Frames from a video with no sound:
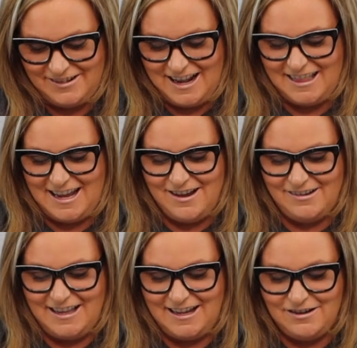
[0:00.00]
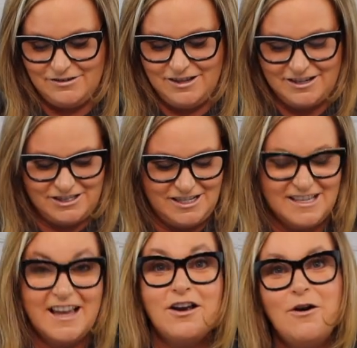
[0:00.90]
When I lay out like, oh look,
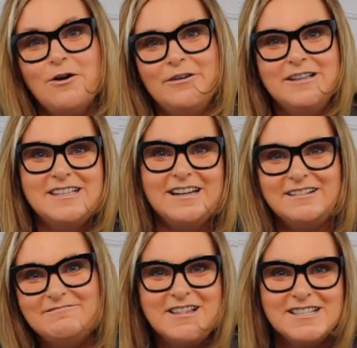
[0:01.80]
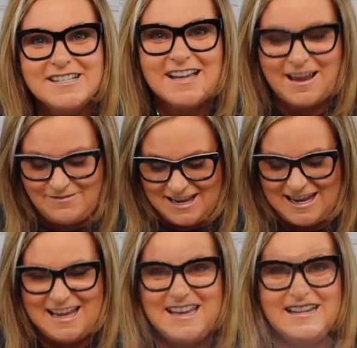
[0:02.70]
she's like, oh, is it time to
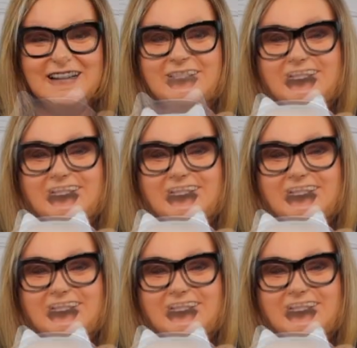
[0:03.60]
eat?